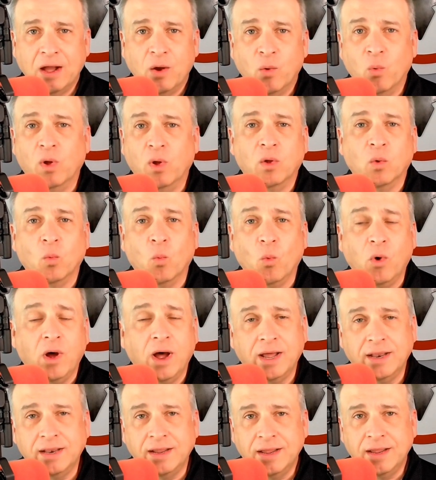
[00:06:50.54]
well,
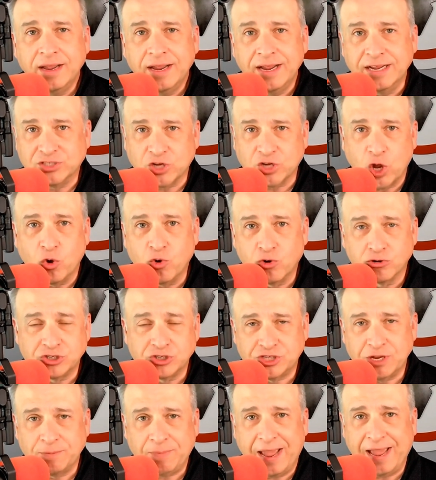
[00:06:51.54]
one is
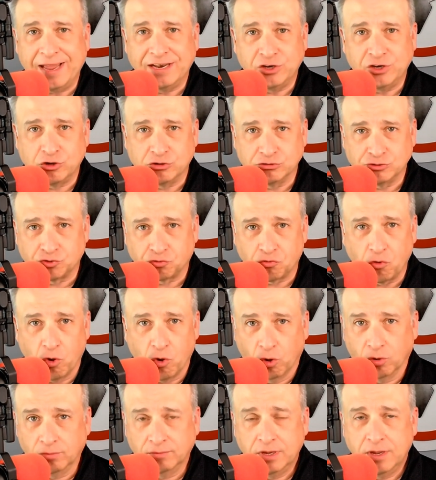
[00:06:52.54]
ownership and
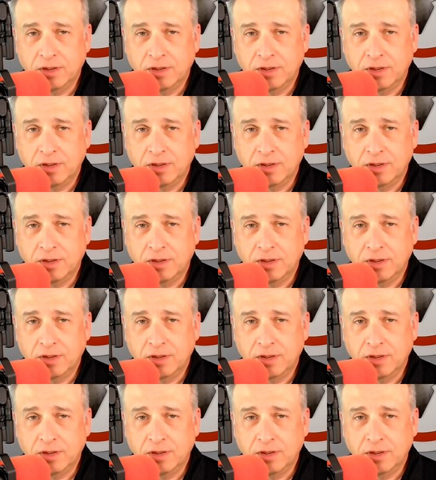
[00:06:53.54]
control.